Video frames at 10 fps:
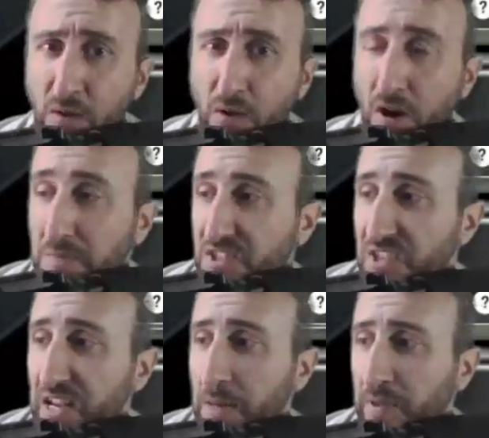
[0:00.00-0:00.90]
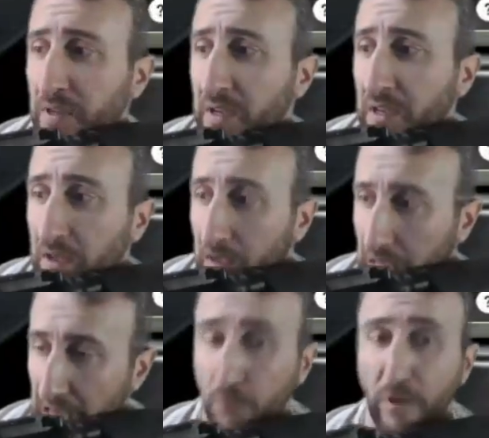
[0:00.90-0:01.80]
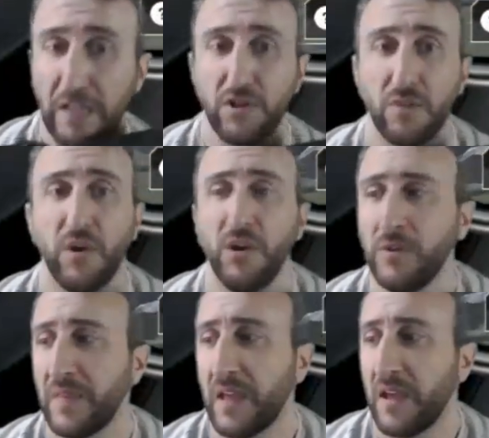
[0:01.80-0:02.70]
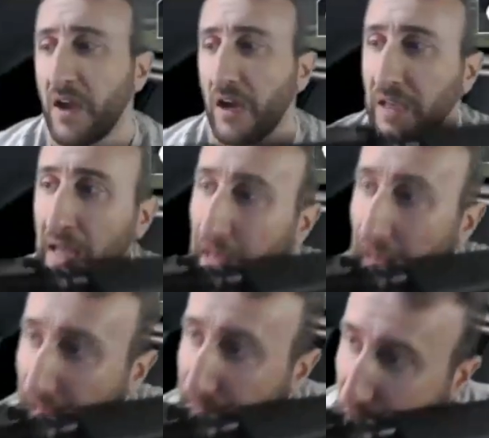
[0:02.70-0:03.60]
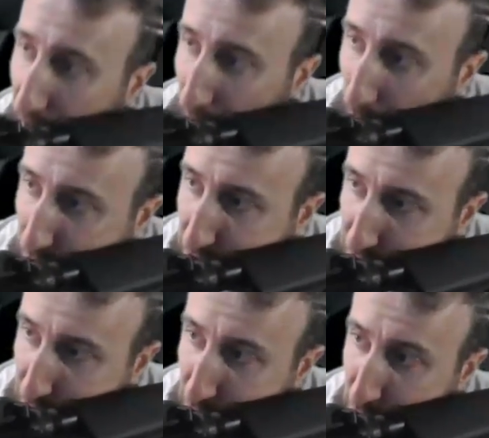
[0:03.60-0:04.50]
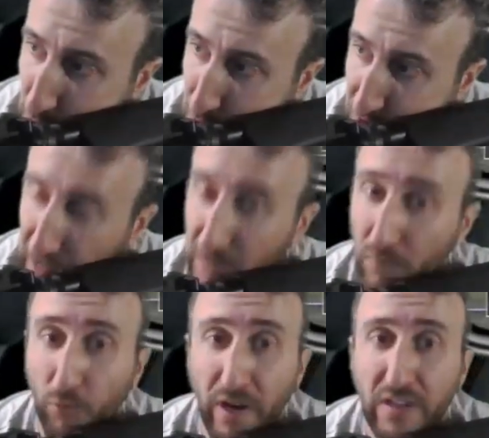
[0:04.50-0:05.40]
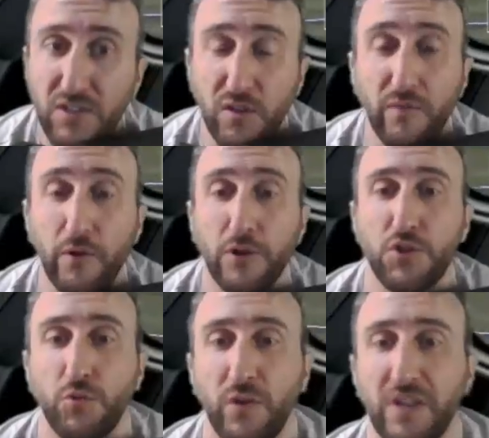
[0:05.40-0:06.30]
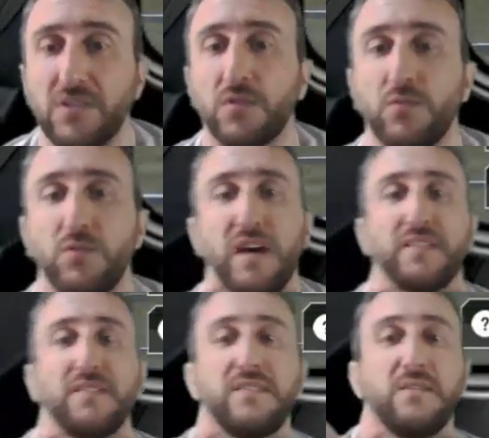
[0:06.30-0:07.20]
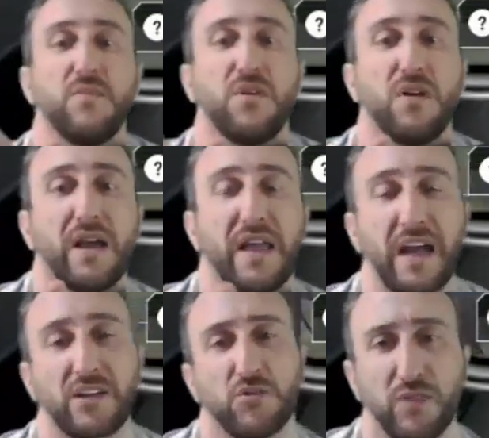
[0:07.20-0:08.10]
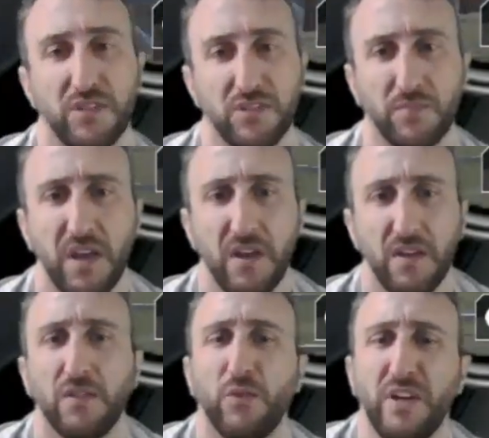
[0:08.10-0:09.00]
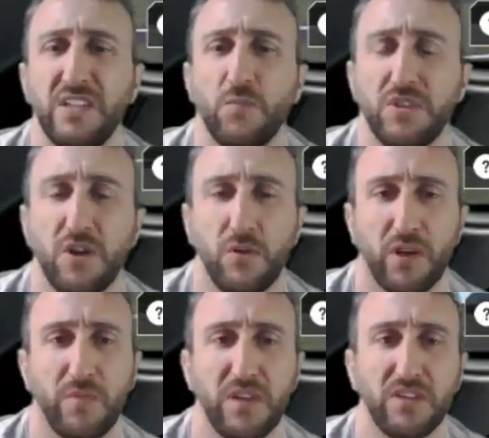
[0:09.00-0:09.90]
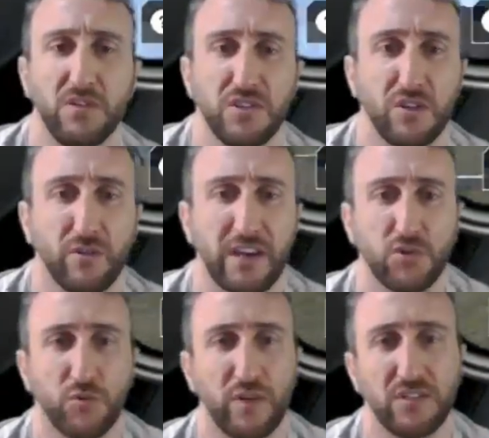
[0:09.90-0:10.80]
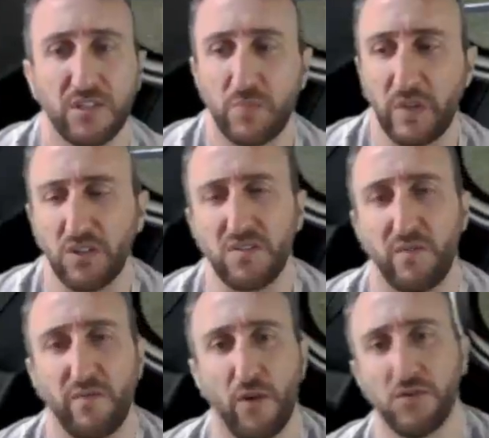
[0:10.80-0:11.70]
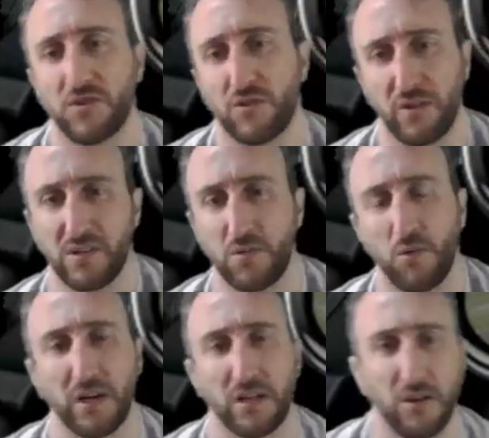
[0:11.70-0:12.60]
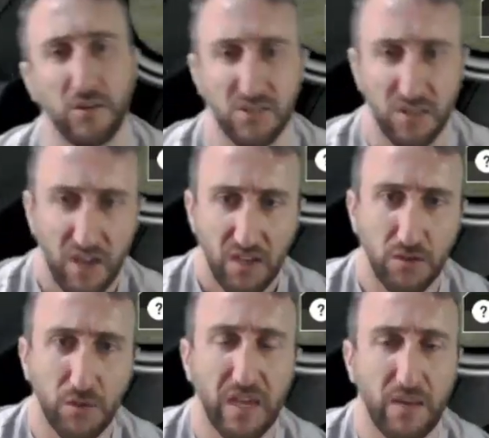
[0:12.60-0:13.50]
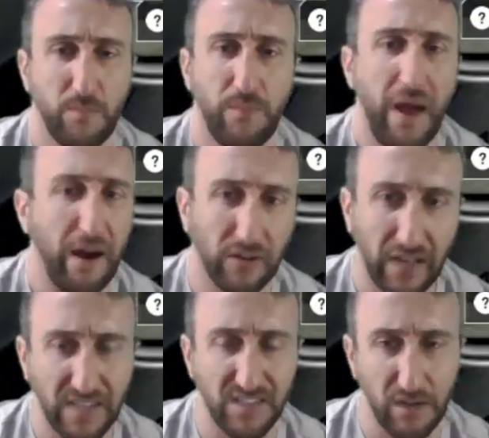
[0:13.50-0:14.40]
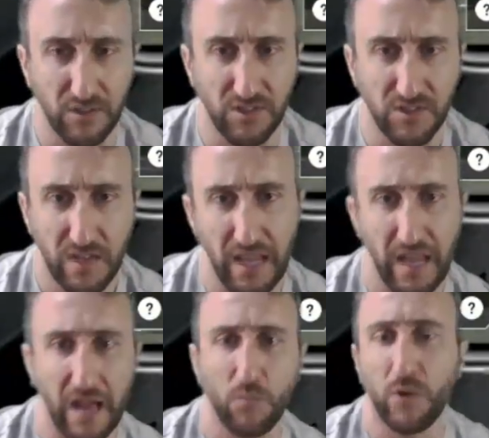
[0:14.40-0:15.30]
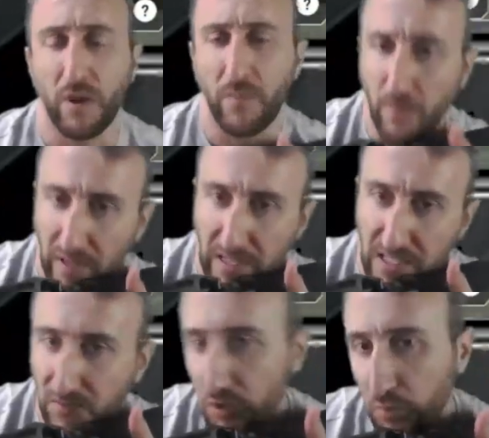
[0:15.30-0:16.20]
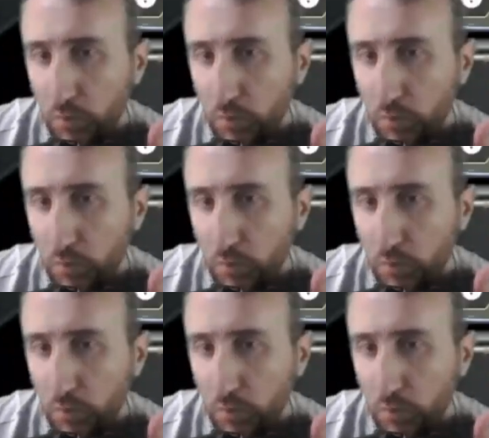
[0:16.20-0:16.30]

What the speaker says: I'm set up in red dot mode. Okay, and I would just use the virtual red dot rather than my actual red dot. The reason we don't recommend using your actual red dot is because the phone screen is quite close, you get parallax errors. And what I mean by that is if you move